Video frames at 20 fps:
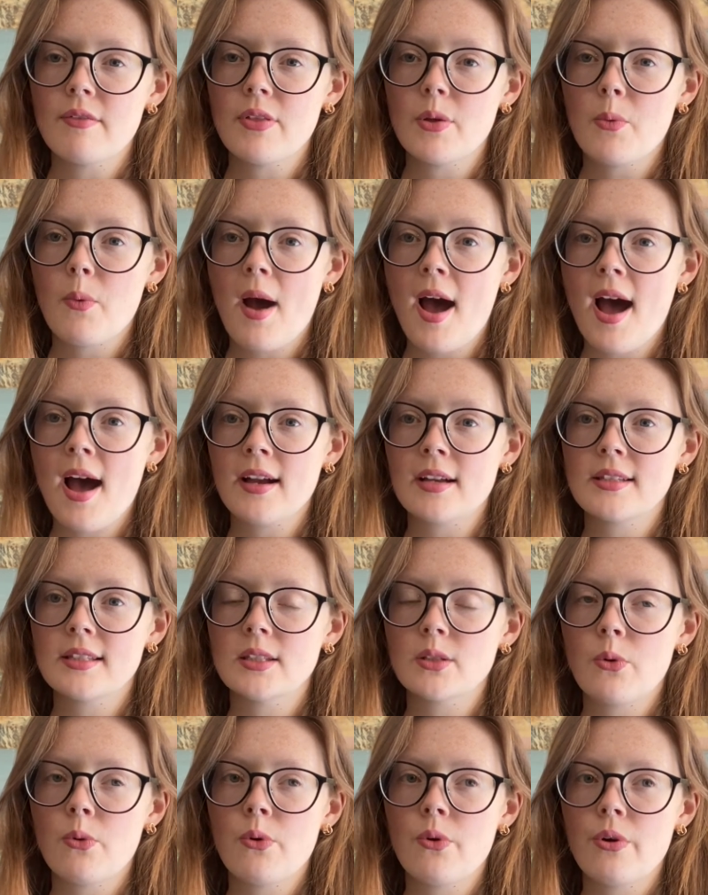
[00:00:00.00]
of the
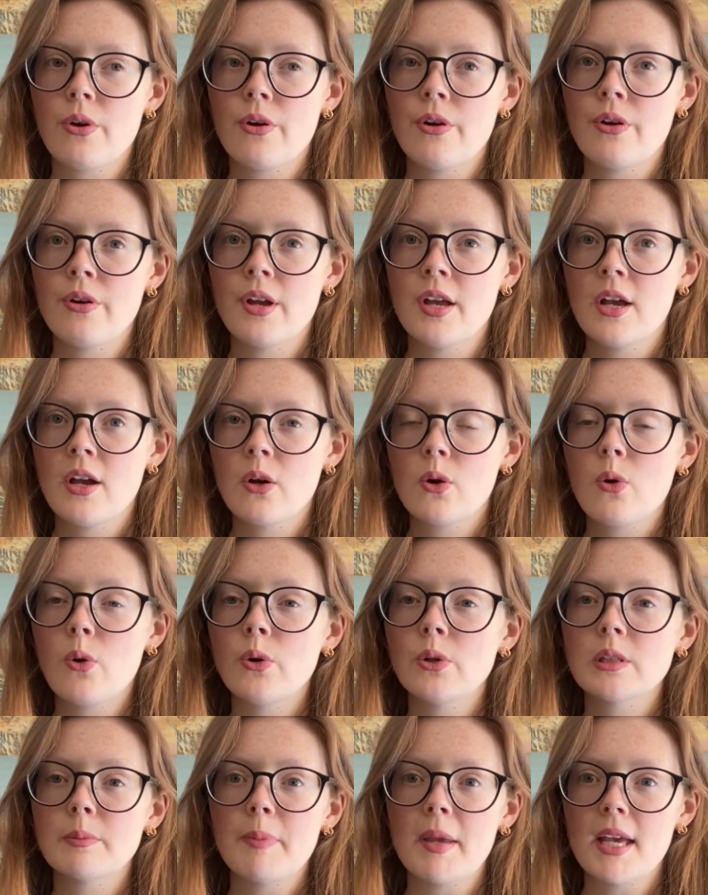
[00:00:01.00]
wax or
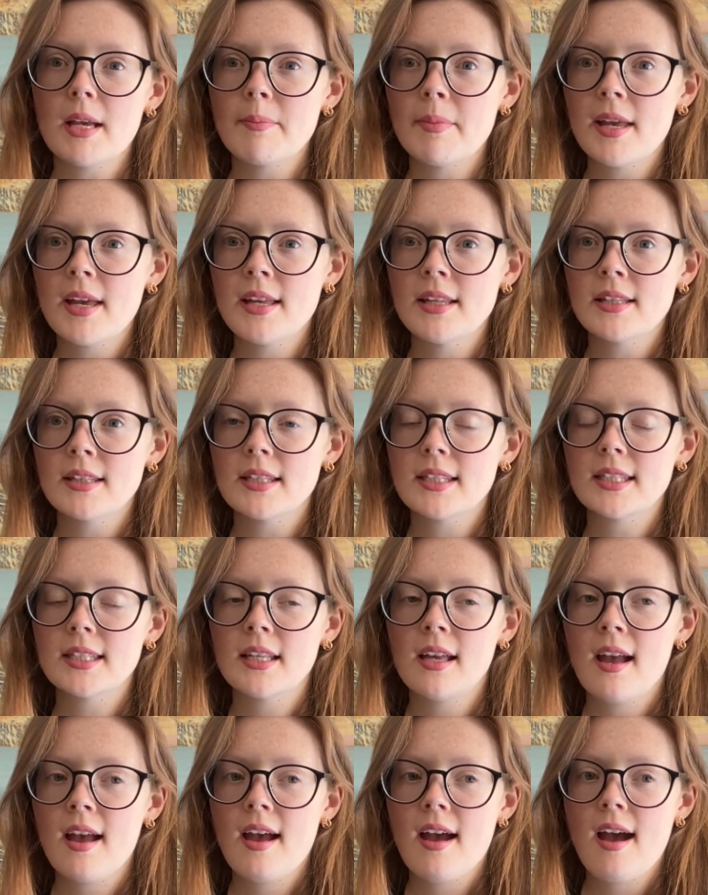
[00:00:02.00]
gold pigments.
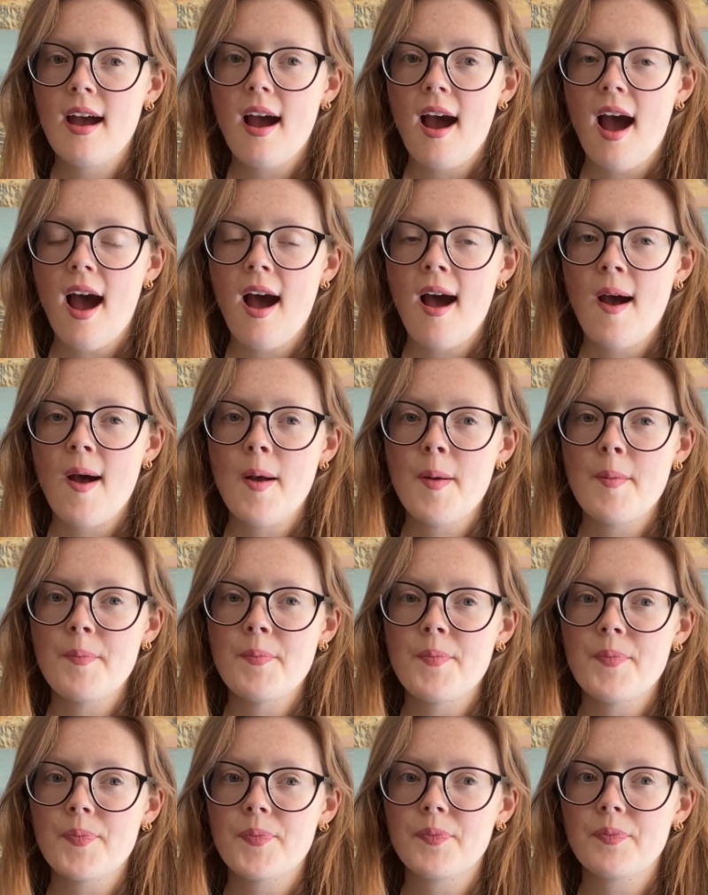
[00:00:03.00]

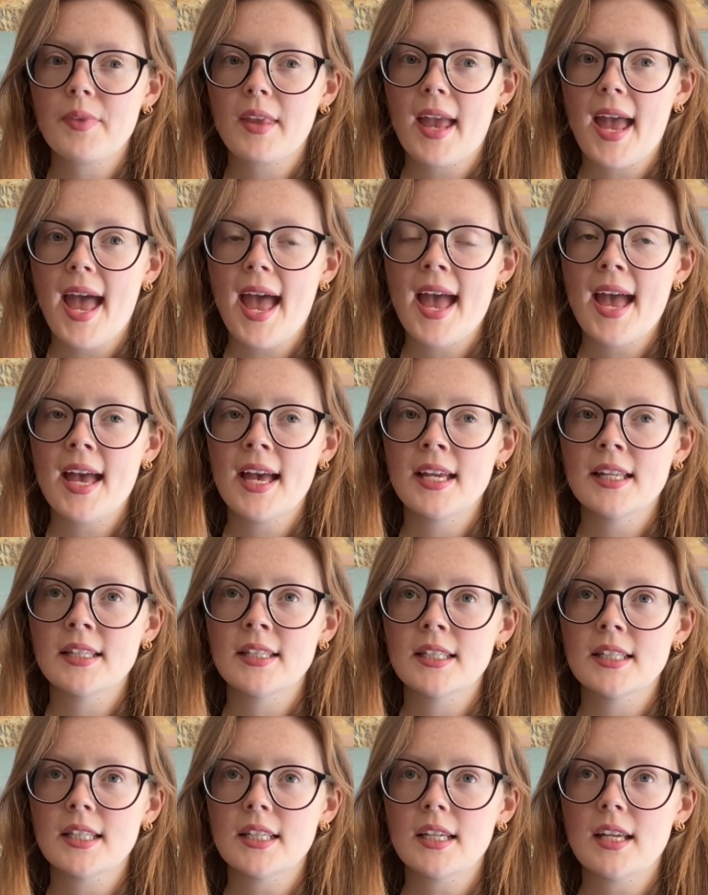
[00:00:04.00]
And
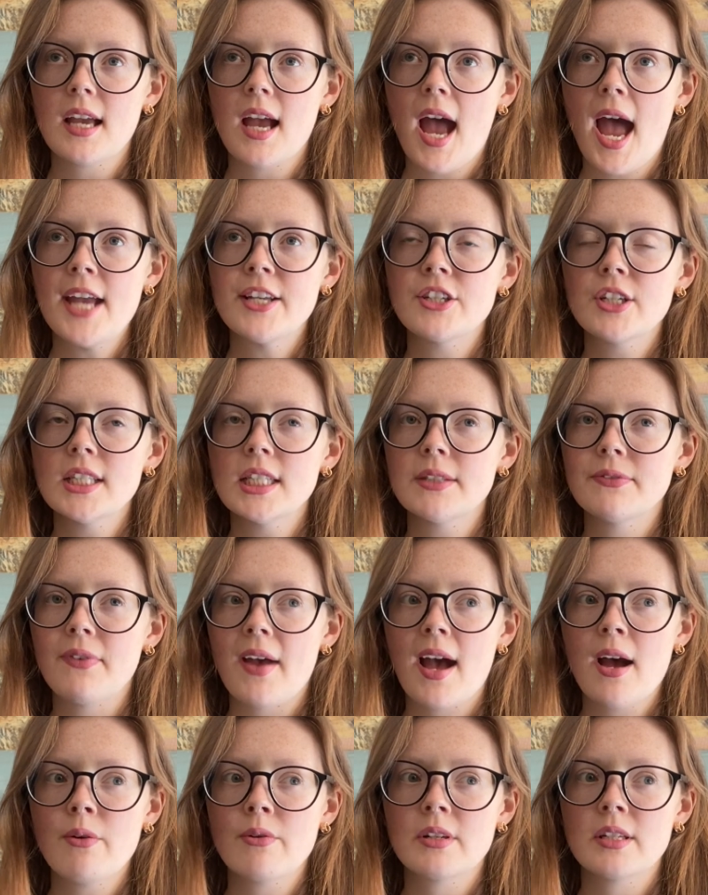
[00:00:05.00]
I just
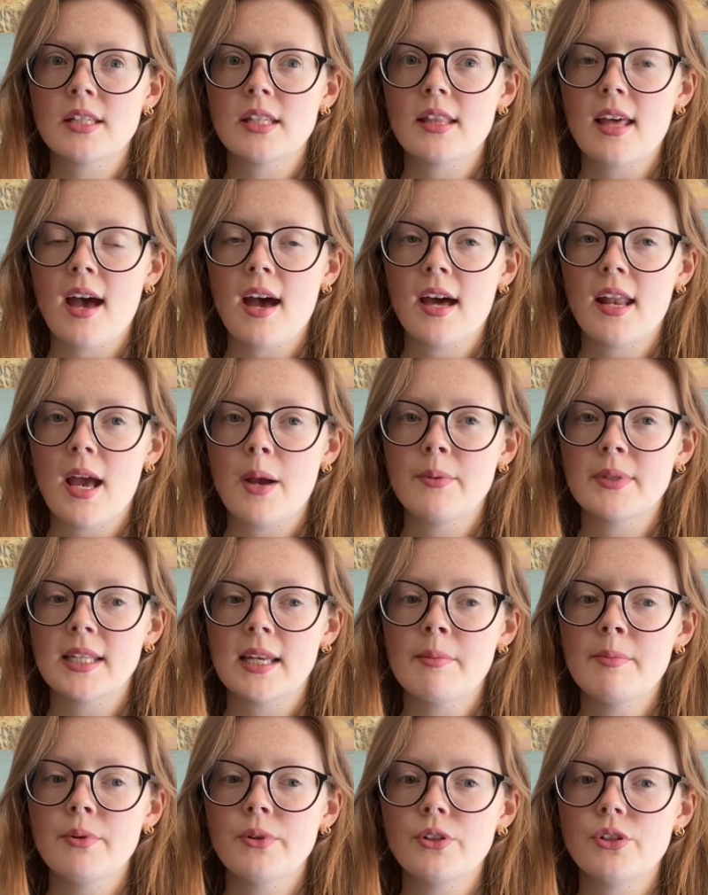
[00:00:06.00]
found that I was
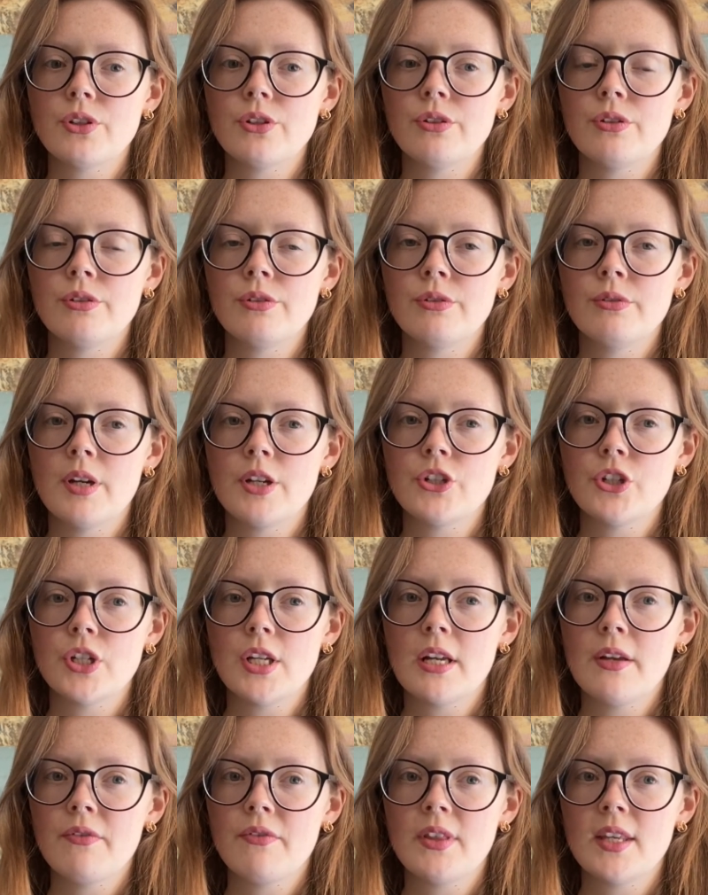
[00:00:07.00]
able to
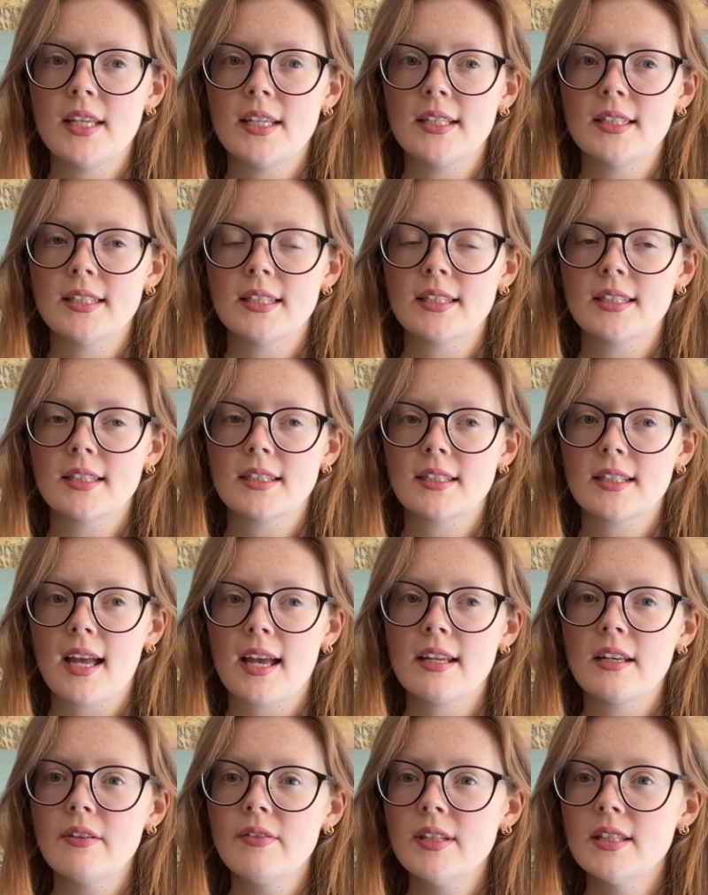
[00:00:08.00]
achieve these
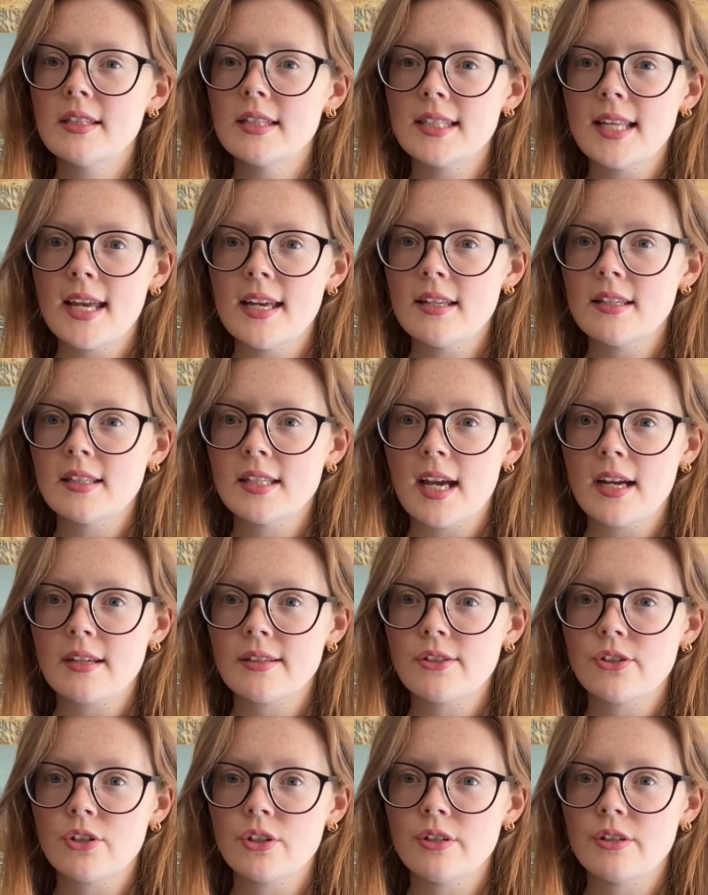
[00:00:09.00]
kind of insane
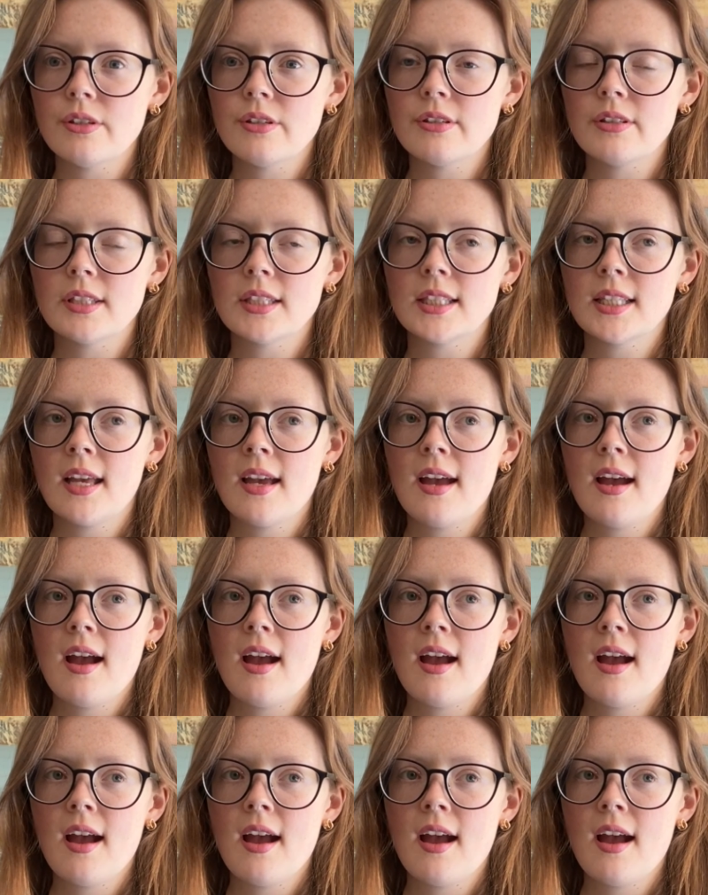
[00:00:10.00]
textures